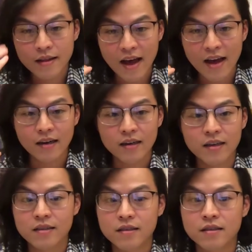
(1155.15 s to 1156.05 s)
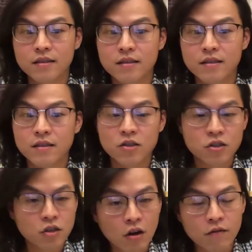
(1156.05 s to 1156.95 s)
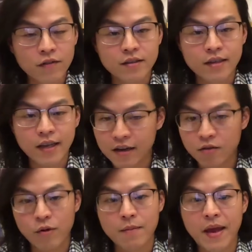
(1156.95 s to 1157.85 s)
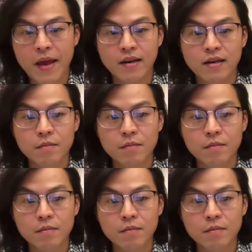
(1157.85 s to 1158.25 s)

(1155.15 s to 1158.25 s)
that can solve and take away pain